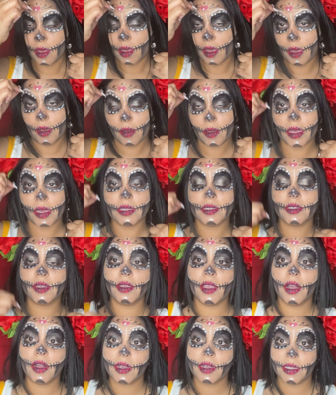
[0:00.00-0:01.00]
Okay, so
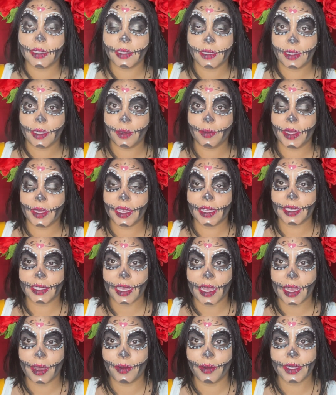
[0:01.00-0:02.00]
y'all couldn't see because
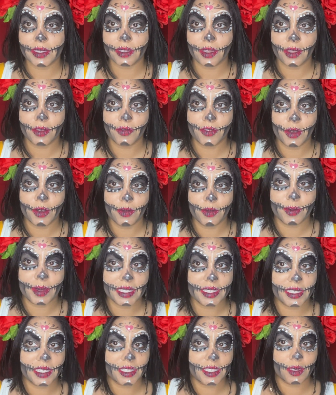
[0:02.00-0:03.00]
I was on the phone
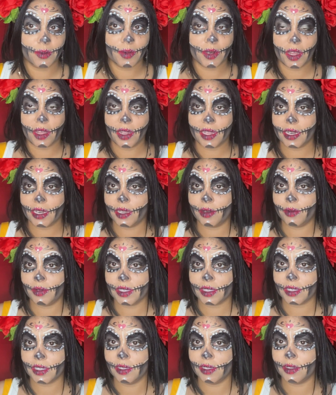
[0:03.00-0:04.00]
sister, but all I did
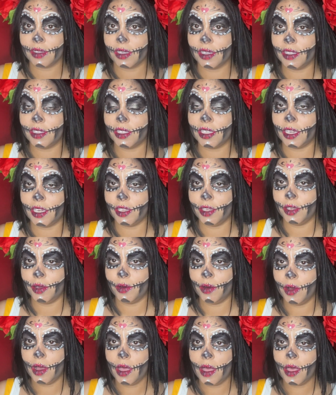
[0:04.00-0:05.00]
was
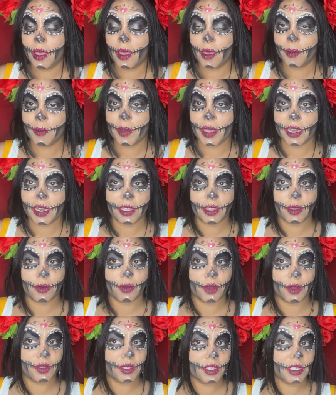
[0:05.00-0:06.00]
continue pinning the
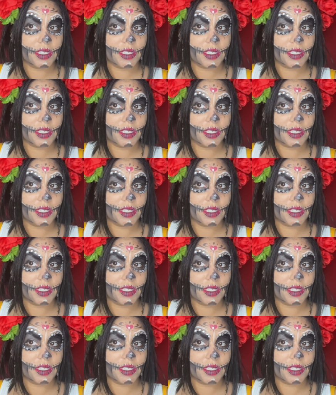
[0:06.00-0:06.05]
roses